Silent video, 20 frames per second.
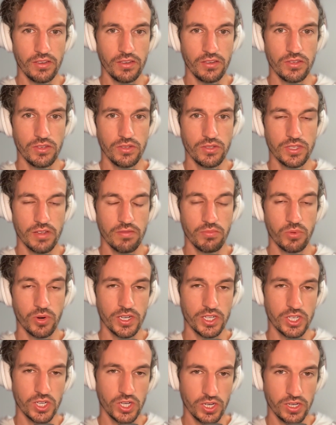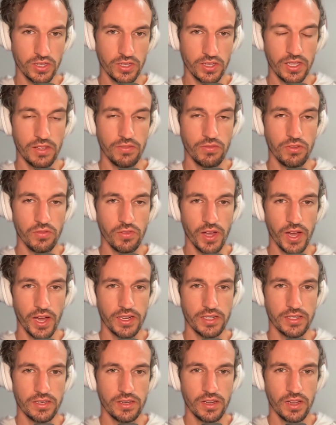do stuff more internally, if you've
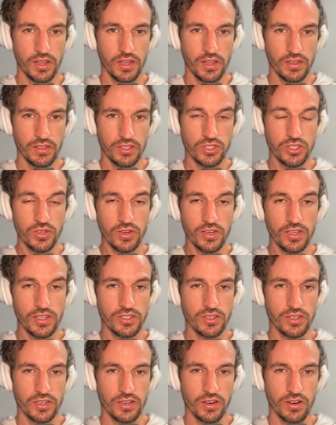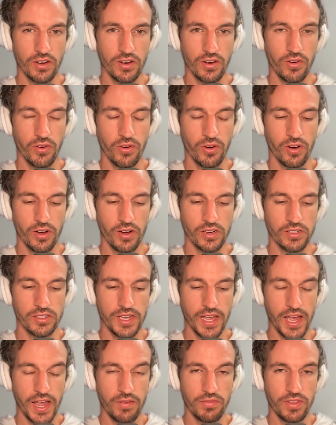got students or
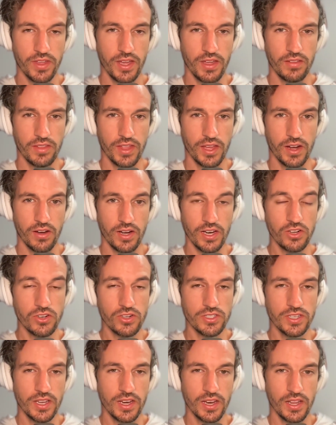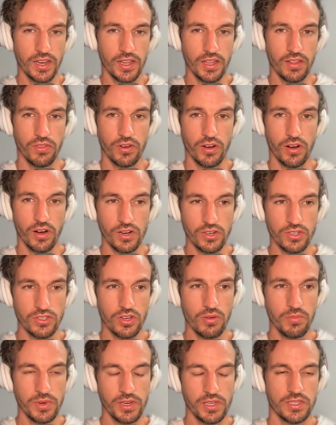staff that are interested in it, there are
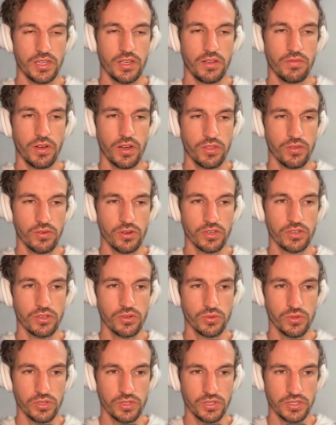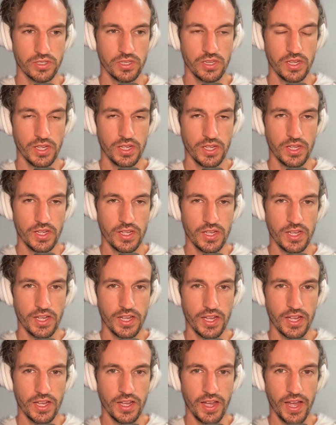so many self-authoring tools
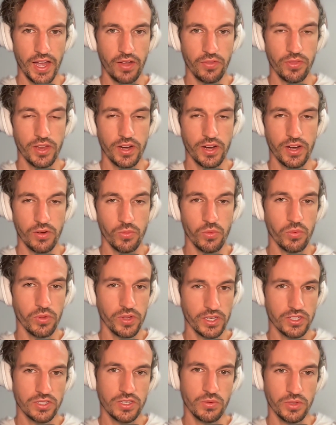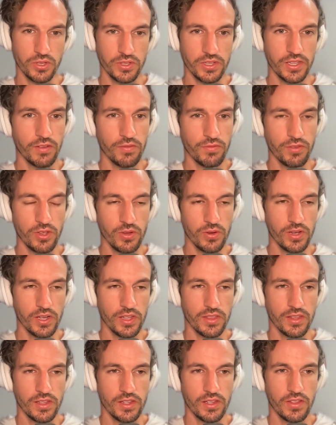out there, and we'll link a few
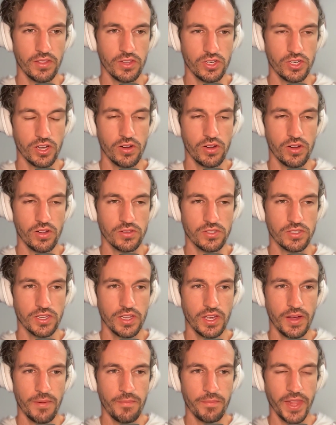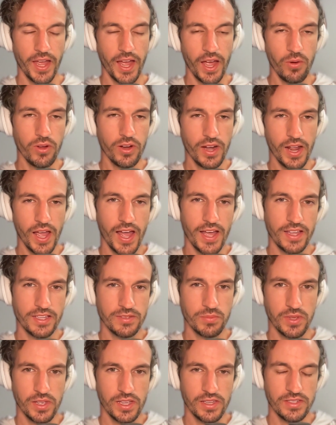in the show notes. I wanted to ask,
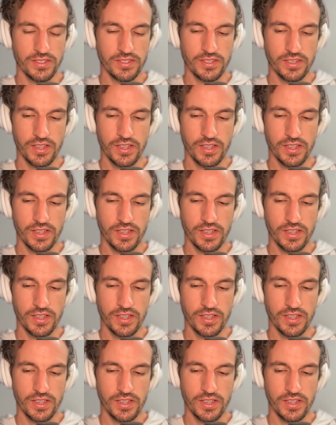because